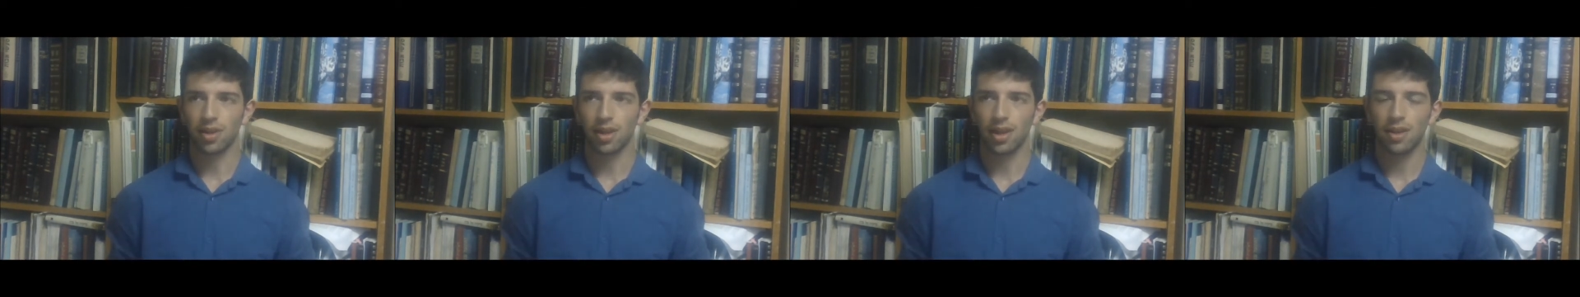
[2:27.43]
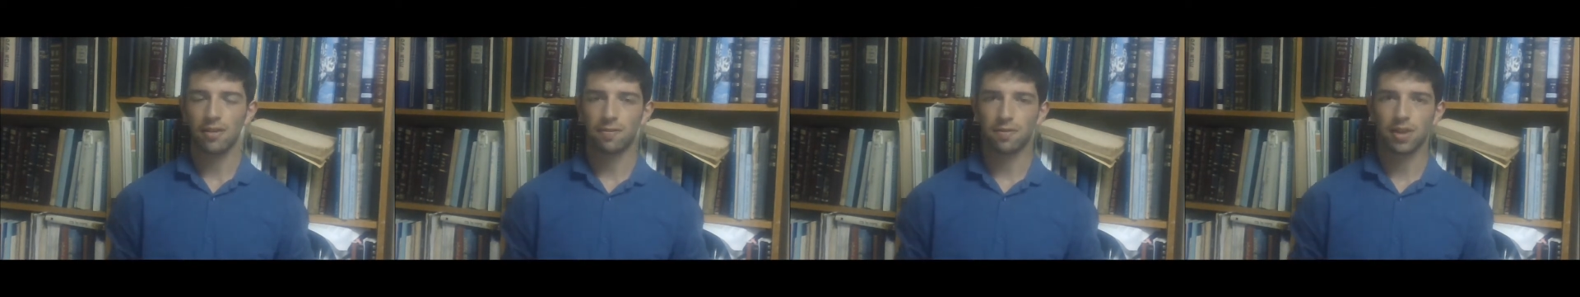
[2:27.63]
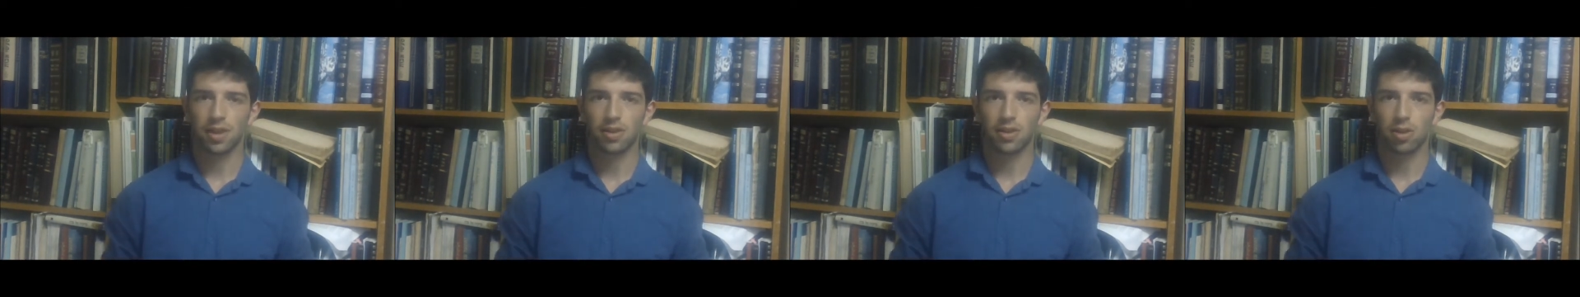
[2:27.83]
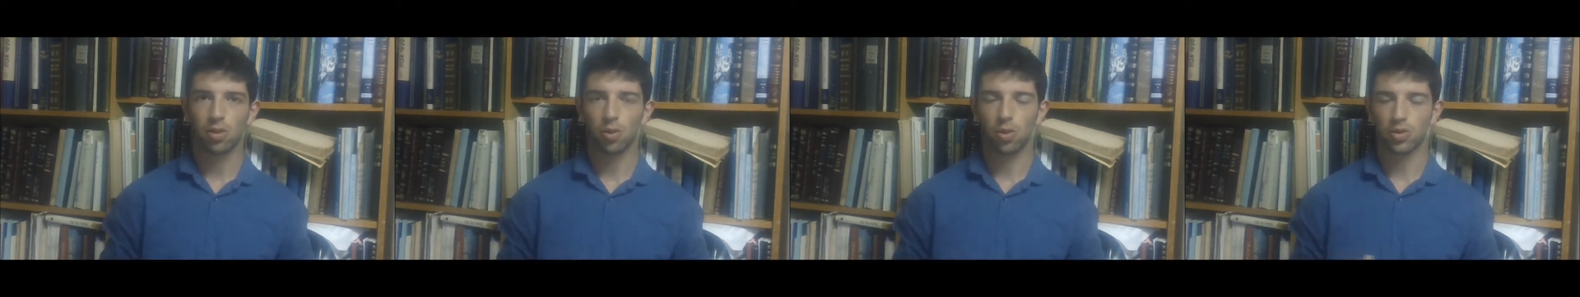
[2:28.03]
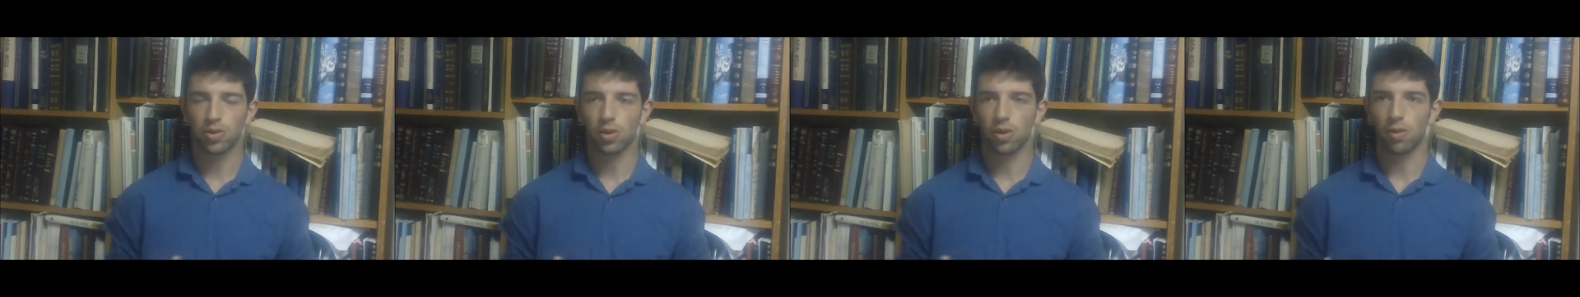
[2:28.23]
if they
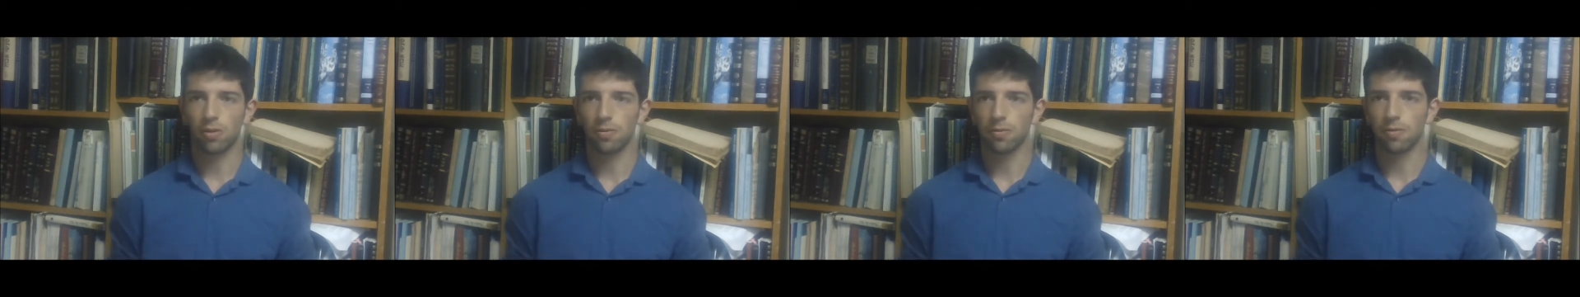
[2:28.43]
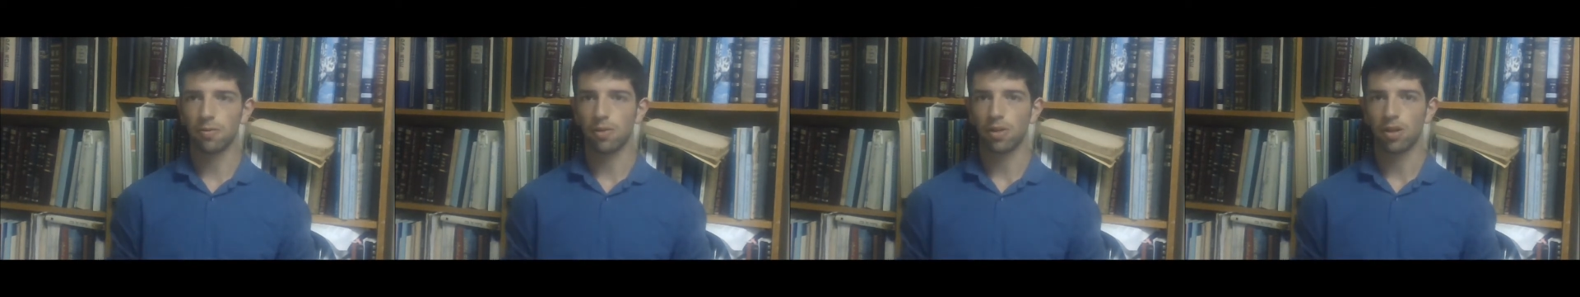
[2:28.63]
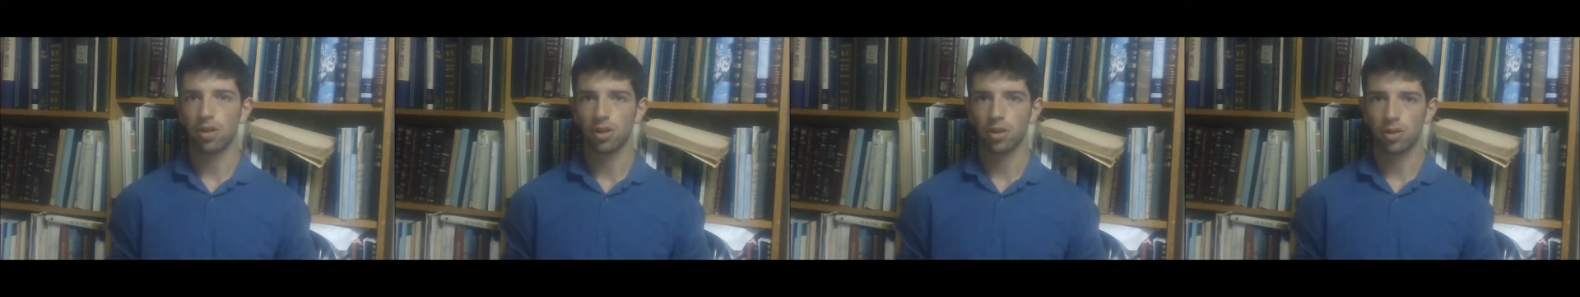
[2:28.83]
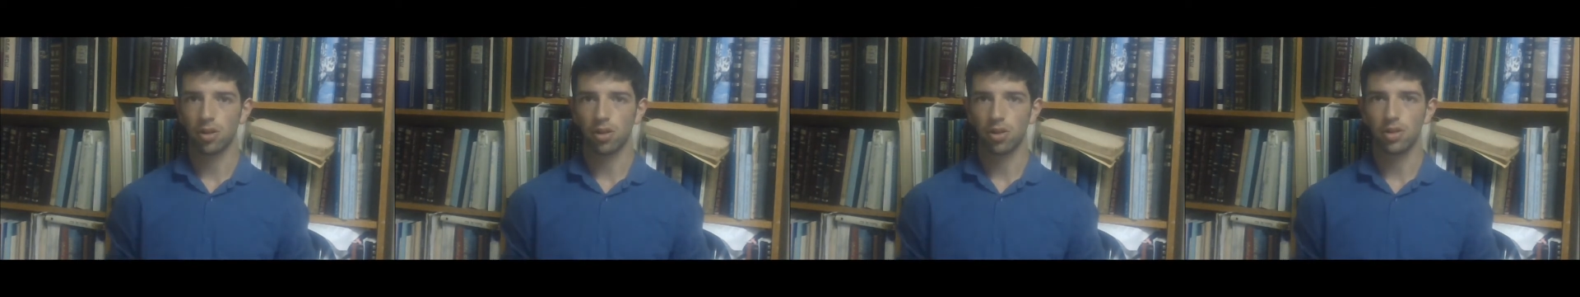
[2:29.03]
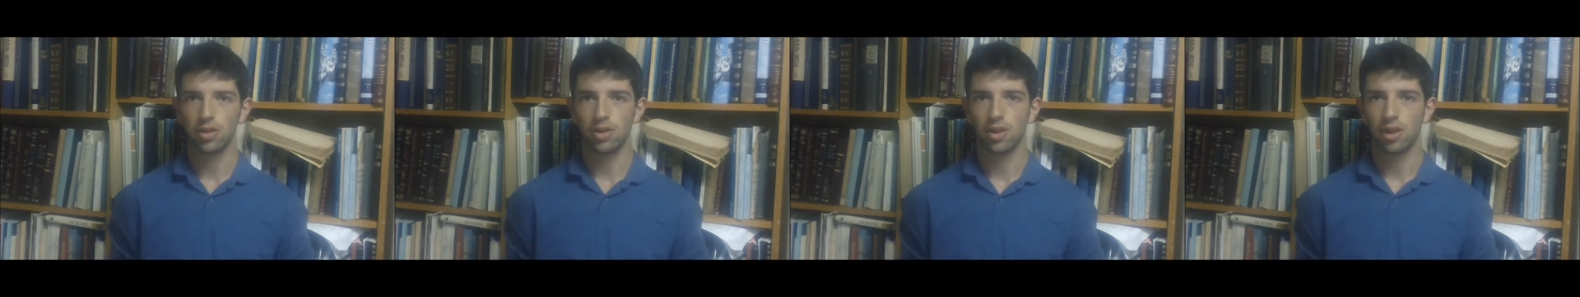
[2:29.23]
thought of
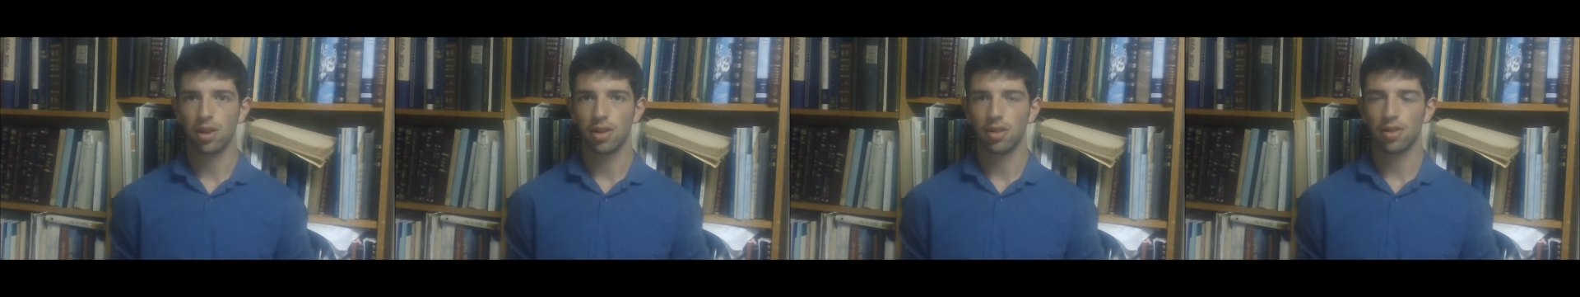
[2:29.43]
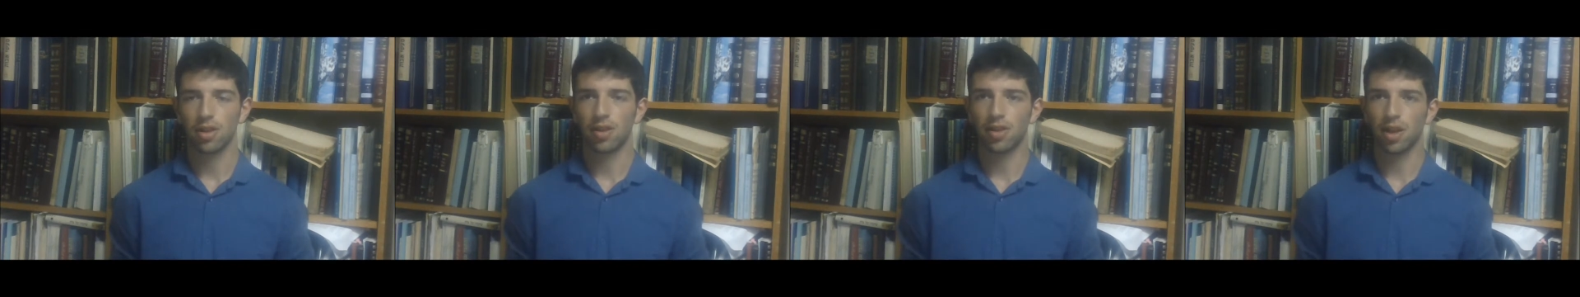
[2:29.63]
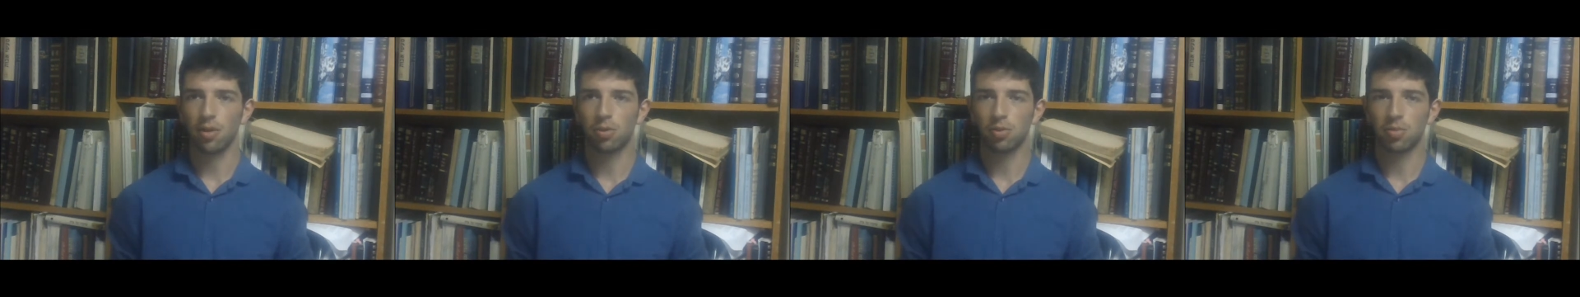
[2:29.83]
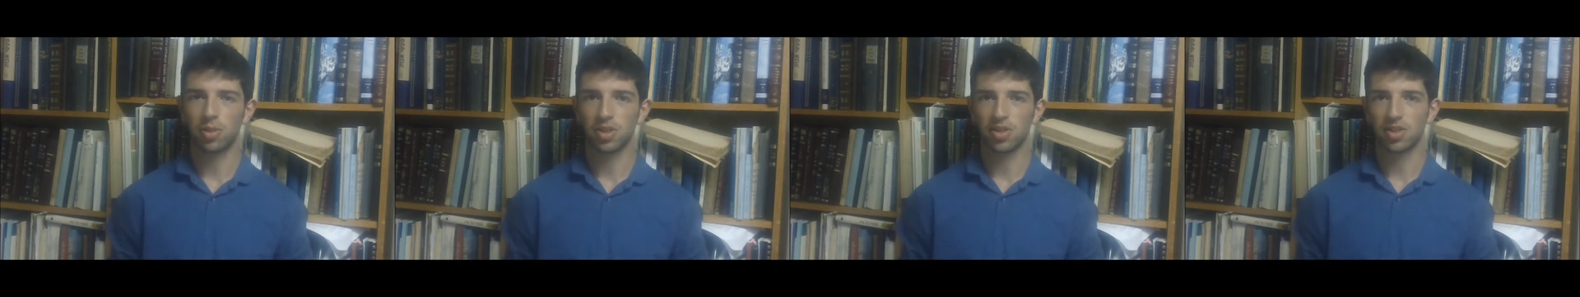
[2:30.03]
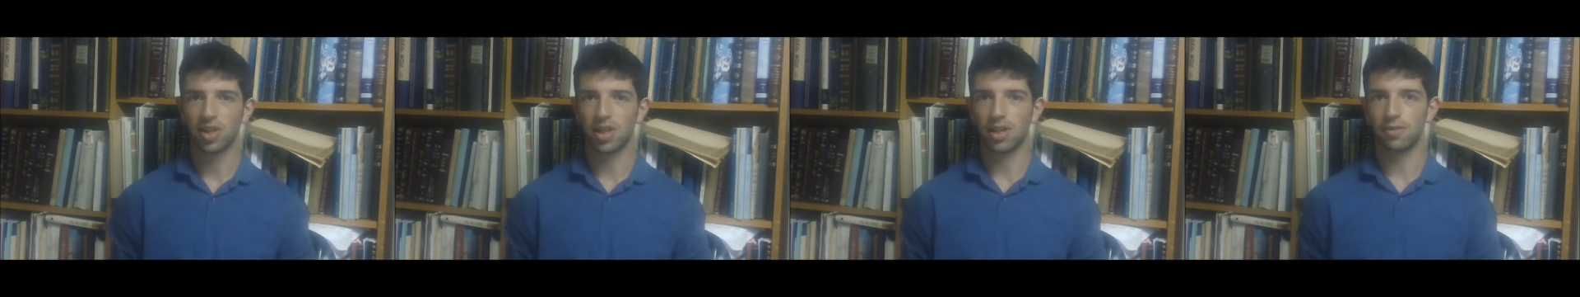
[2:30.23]
God, then they would be
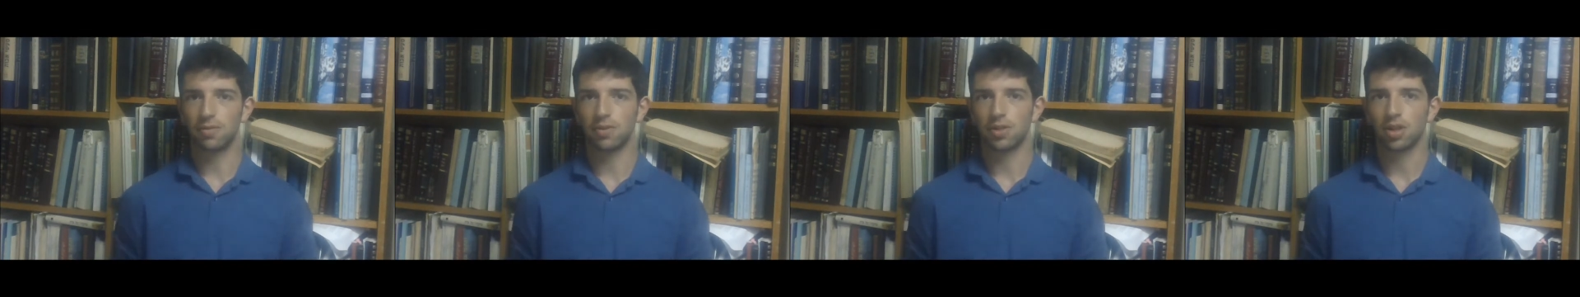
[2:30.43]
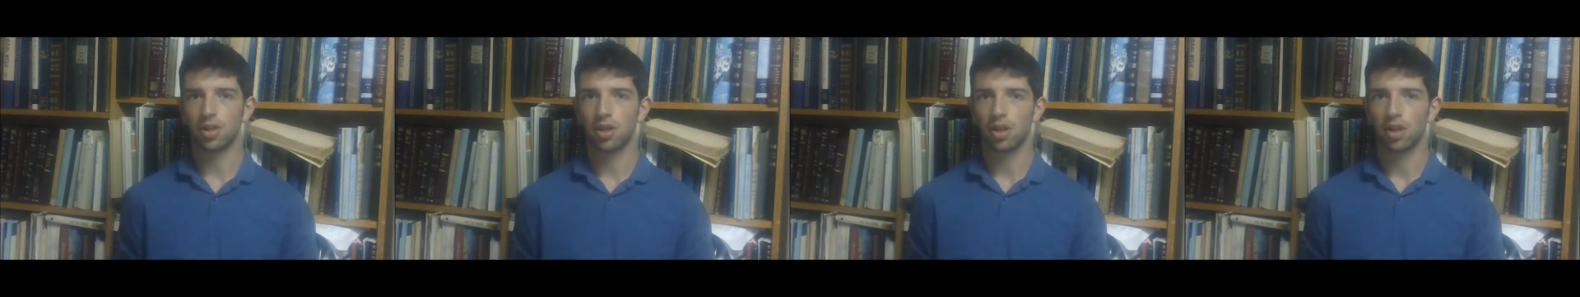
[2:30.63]
saved.